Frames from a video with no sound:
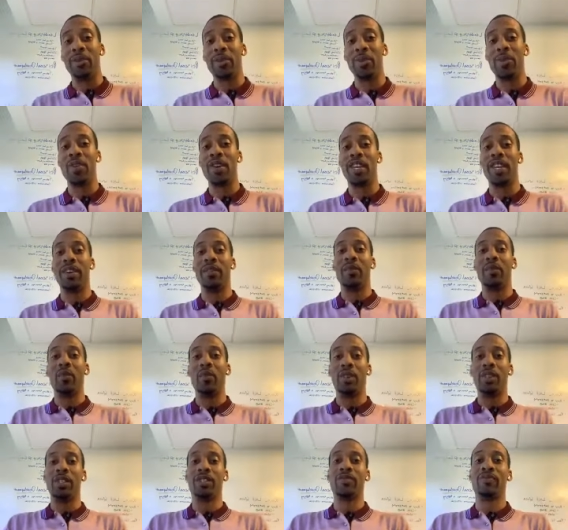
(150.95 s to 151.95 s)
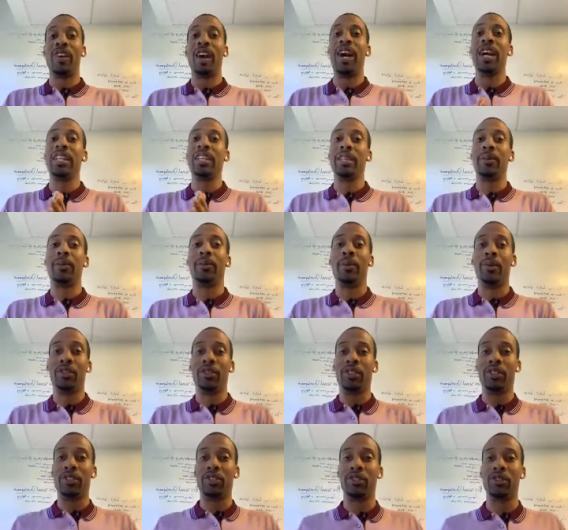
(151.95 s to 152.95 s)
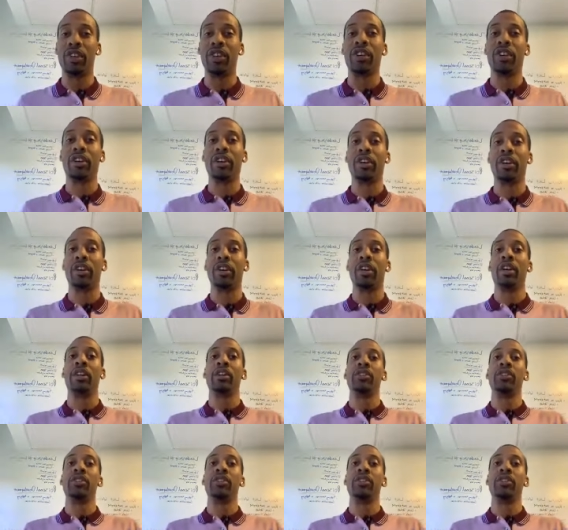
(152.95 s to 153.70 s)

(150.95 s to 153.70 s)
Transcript: doing was finally pulling the trigger